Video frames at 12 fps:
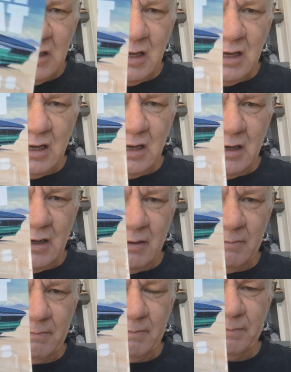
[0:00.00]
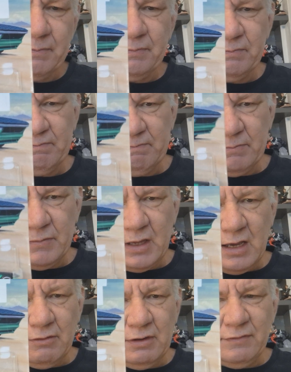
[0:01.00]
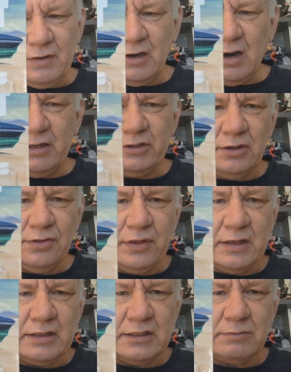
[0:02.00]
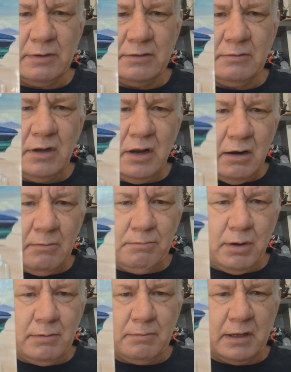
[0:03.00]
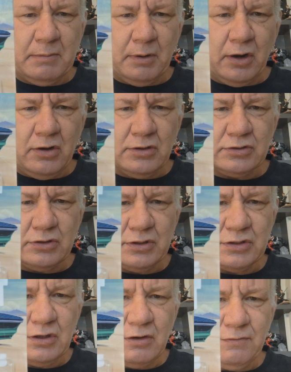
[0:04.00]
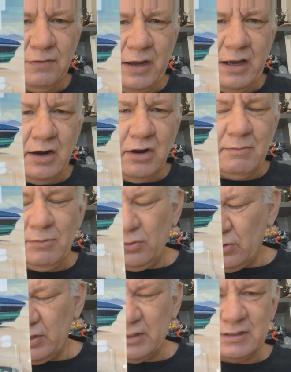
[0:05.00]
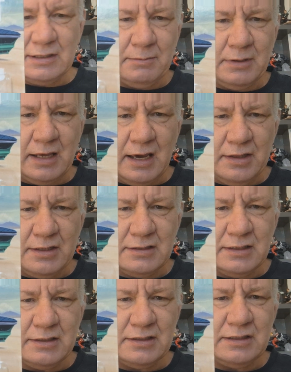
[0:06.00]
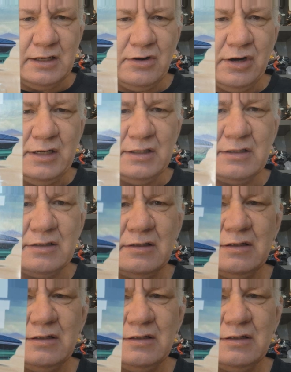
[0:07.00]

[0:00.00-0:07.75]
However, I do think this one probably belongs on the Salt Flat a lot more than some of the others in the series.